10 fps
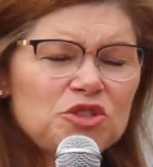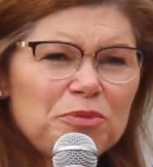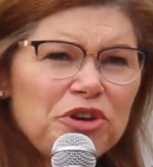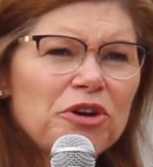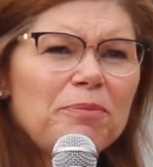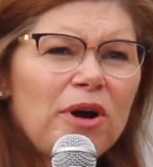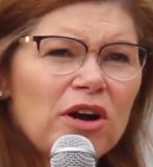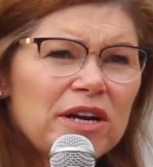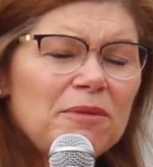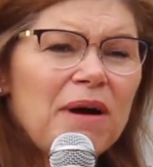It's pure
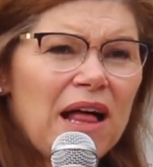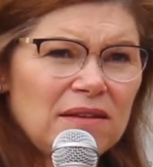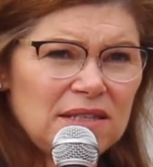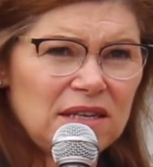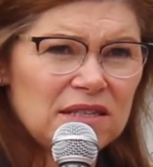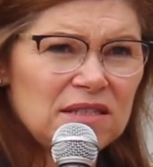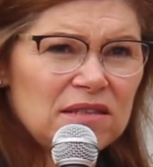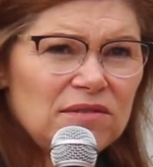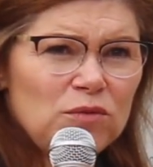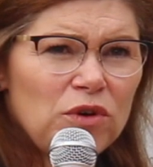party
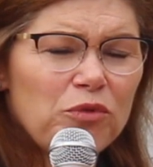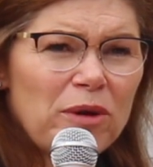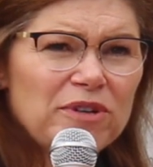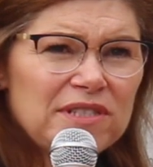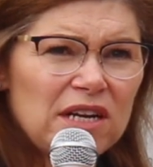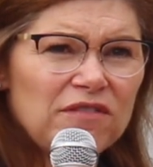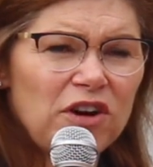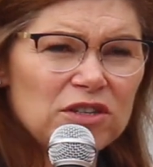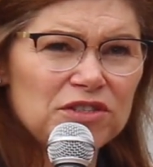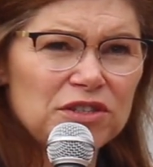politics with
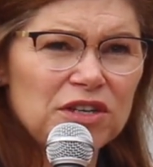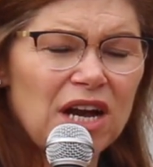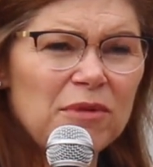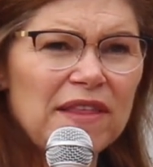Representative Hartzler.